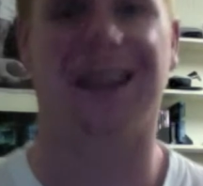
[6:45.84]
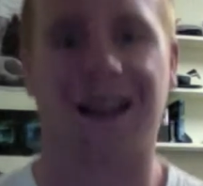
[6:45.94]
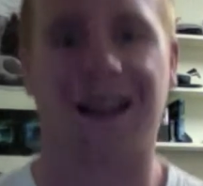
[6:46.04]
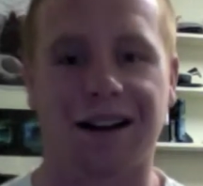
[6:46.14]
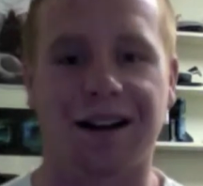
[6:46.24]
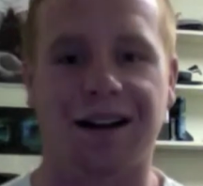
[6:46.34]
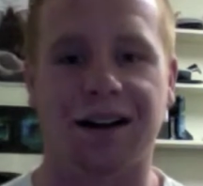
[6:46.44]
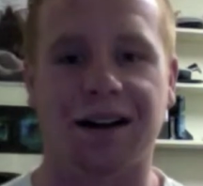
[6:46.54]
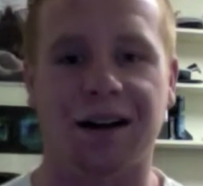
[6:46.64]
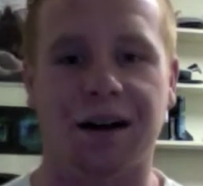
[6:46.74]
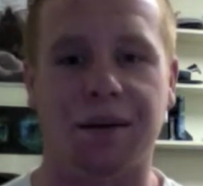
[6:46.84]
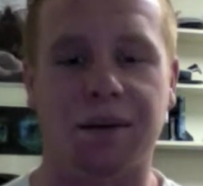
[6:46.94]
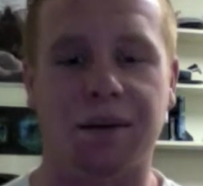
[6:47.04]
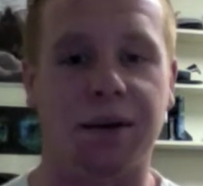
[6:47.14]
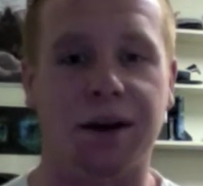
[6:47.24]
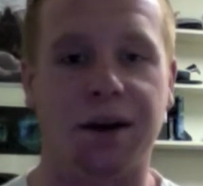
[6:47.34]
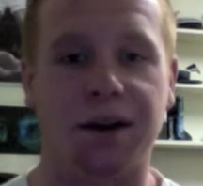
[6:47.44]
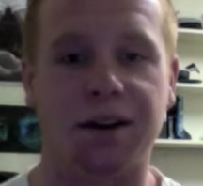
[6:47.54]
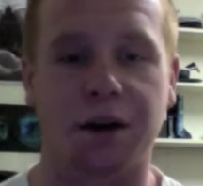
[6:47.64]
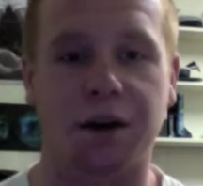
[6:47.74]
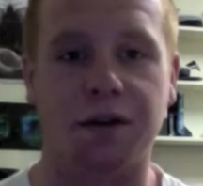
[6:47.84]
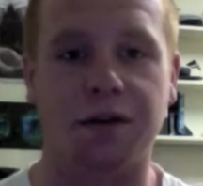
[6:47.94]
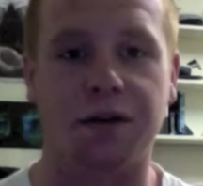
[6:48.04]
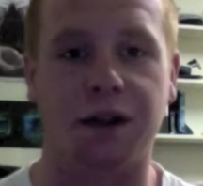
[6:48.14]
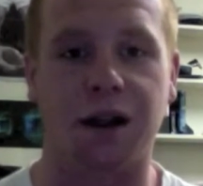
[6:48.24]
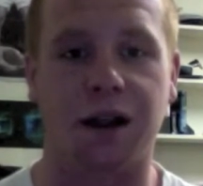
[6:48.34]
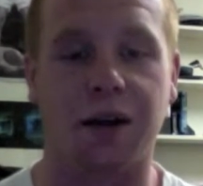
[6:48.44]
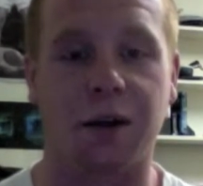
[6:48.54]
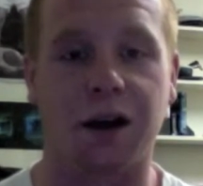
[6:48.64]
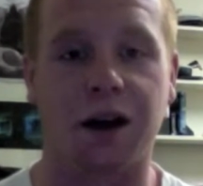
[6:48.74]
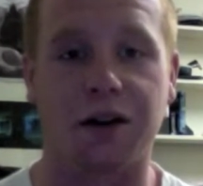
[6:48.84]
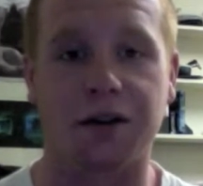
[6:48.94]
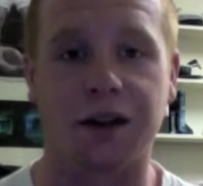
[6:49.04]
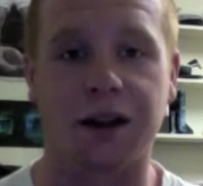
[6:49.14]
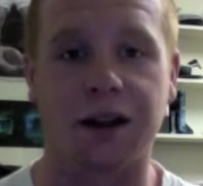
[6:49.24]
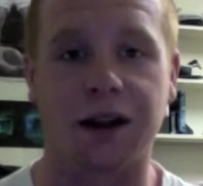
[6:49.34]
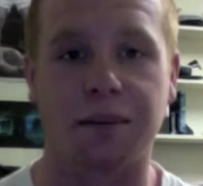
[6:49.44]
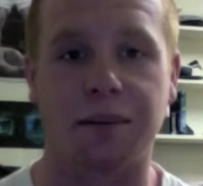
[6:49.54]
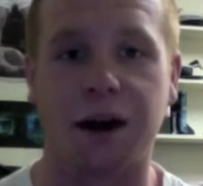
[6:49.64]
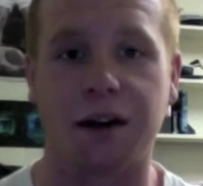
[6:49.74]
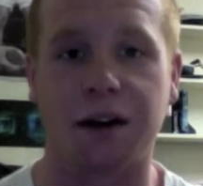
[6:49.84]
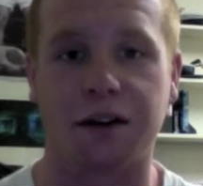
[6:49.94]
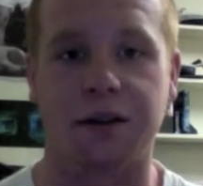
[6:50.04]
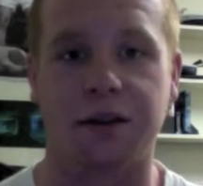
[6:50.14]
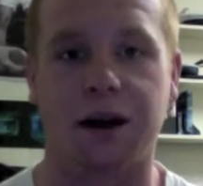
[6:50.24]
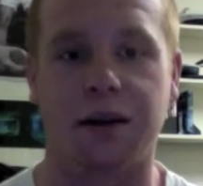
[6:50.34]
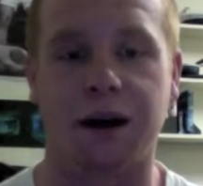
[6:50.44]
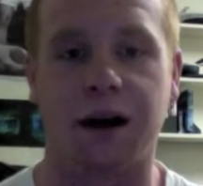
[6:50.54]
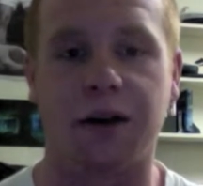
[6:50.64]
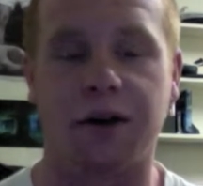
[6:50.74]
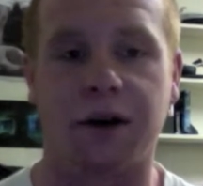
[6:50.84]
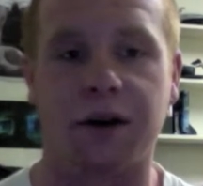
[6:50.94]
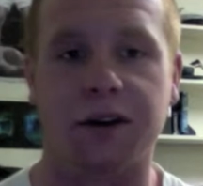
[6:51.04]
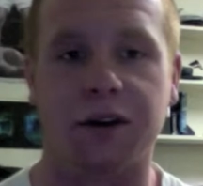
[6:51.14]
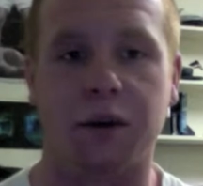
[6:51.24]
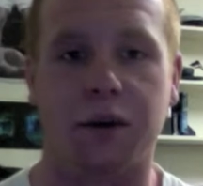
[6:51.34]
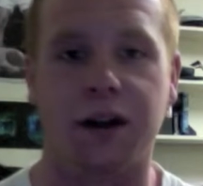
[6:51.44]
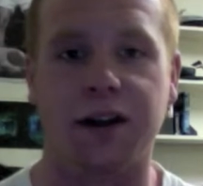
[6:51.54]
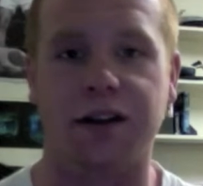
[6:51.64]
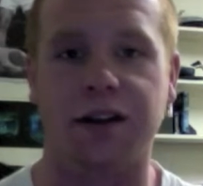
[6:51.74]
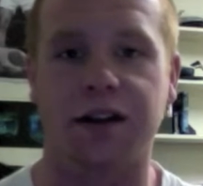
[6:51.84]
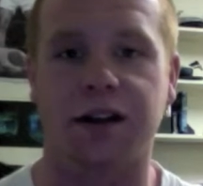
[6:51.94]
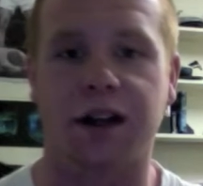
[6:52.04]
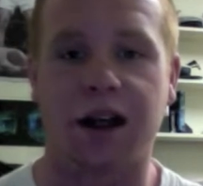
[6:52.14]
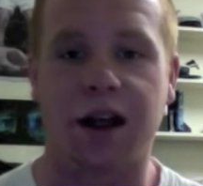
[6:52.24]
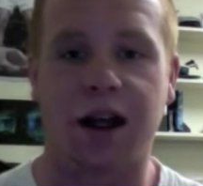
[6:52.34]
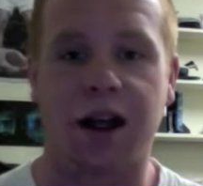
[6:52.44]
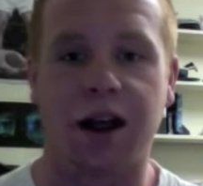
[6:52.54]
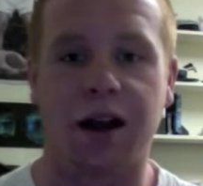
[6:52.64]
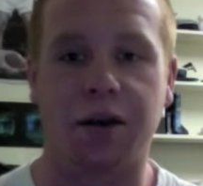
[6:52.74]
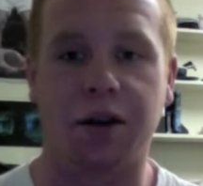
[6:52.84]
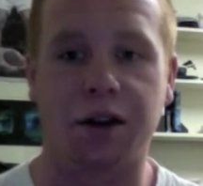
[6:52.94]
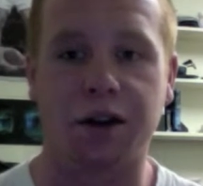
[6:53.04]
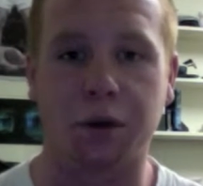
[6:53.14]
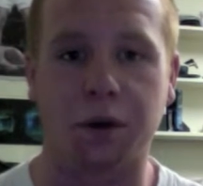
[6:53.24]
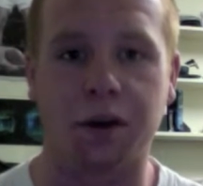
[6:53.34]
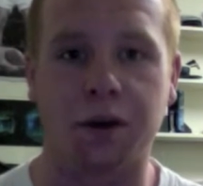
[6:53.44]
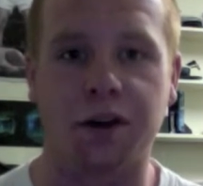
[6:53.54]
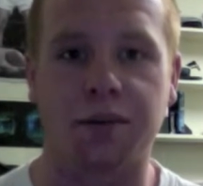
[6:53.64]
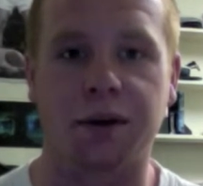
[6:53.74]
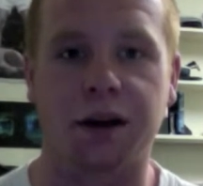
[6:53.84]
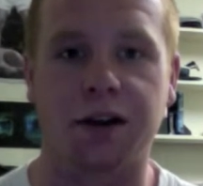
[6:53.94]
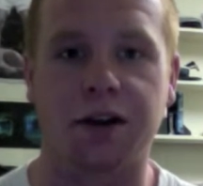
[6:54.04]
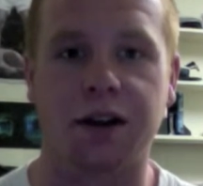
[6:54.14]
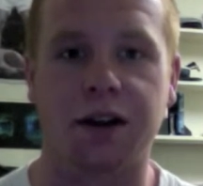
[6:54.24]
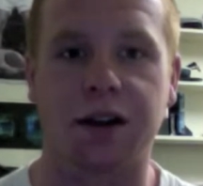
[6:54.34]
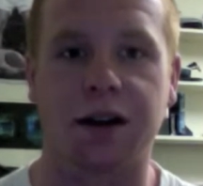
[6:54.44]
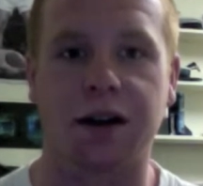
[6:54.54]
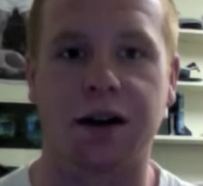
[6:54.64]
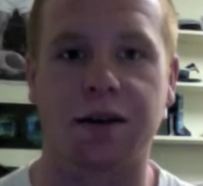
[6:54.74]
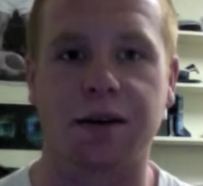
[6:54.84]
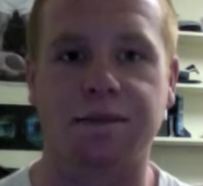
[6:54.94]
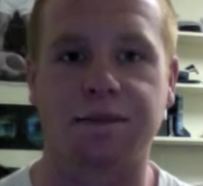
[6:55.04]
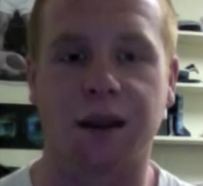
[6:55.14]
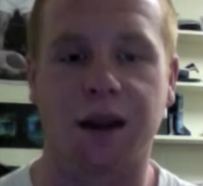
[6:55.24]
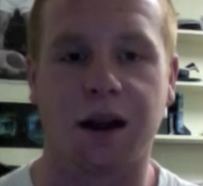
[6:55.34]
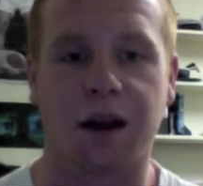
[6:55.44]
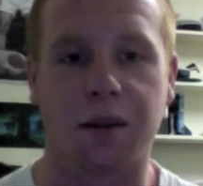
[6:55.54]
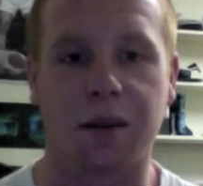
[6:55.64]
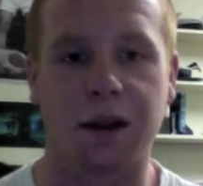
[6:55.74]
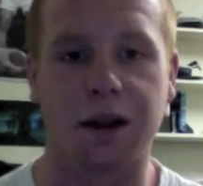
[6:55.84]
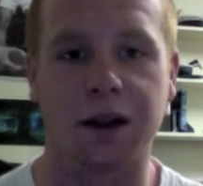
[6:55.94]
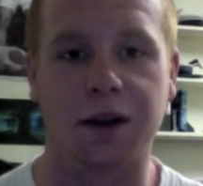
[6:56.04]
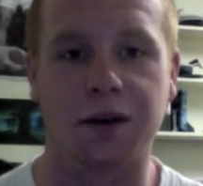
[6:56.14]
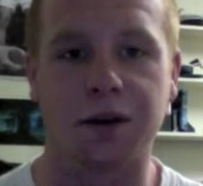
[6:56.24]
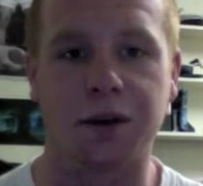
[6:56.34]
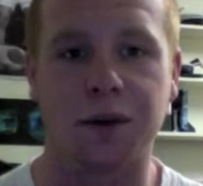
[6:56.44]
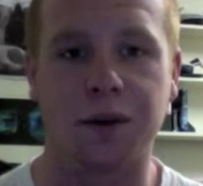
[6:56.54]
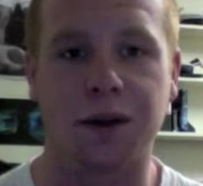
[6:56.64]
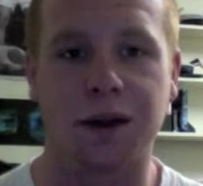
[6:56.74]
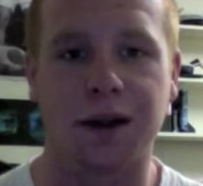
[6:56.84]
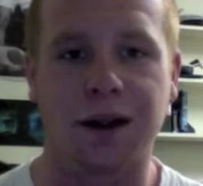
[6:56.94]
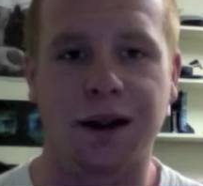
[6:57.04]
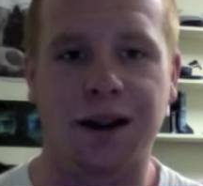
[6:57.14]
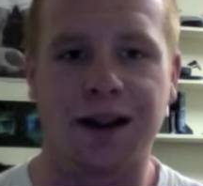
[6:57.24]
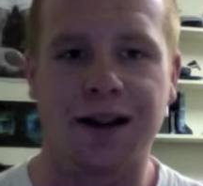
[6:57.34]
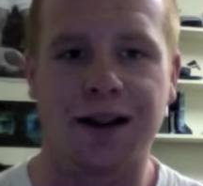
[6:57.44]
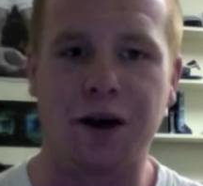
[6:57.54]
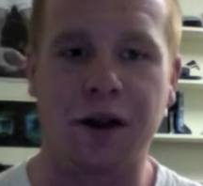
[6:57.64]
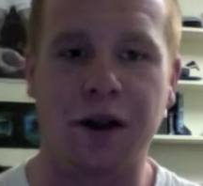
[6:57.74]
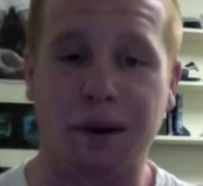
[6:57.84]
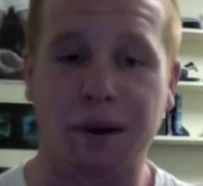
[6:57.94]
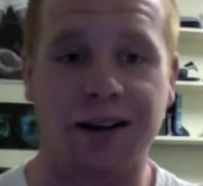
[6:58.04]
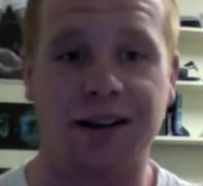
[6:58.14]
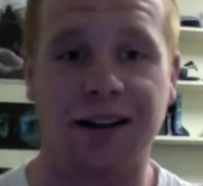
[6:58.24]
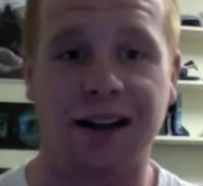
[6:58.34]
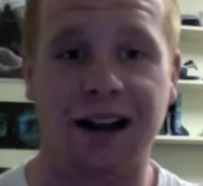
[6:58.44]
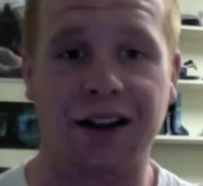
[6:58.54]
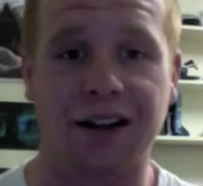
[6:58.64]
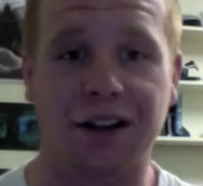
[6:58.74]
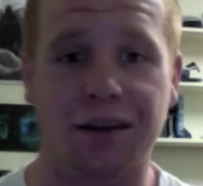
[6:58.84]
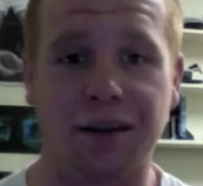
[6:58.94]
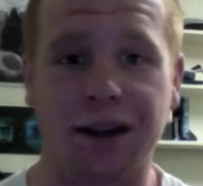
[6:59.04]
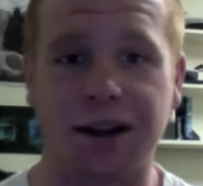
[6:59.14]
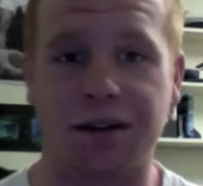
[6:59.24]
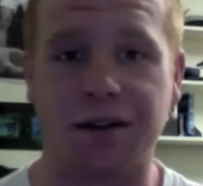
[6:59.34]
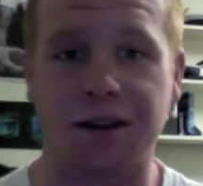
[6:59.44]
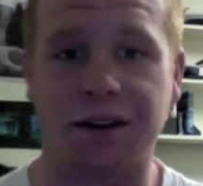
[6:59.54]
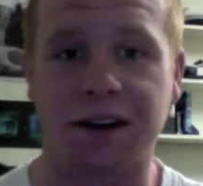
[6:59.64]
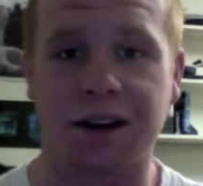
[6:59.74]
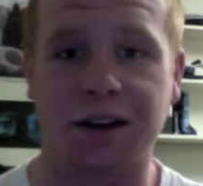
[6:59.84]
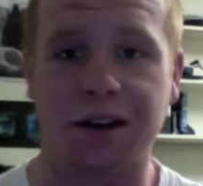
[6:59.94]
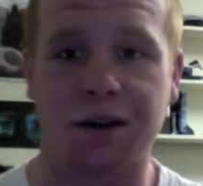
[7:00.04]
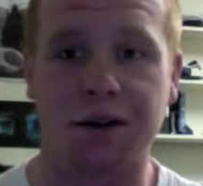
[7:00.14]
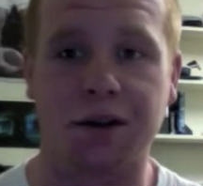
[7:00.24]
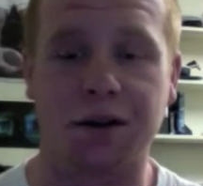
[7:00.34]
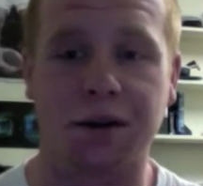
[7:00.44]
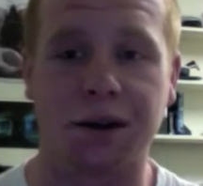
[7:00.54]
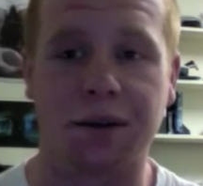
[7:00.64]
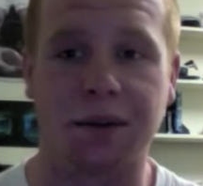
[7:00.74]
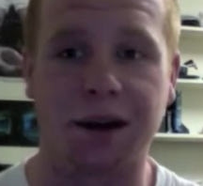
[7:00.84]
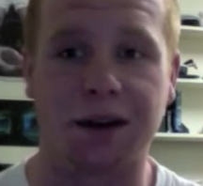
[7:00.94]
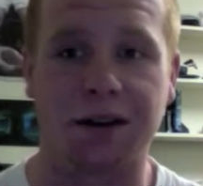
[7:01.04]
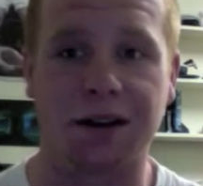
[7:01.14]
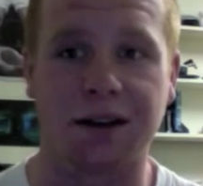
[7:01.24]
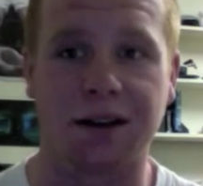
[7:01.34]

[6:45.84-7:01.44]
And I'm pretty proud of myself, a lot more confident, kept positive mind throughout this whole process, and really enjoyed doing this project. It helped me to know that practicing actually does make a difference in anything you do, and that practicing is a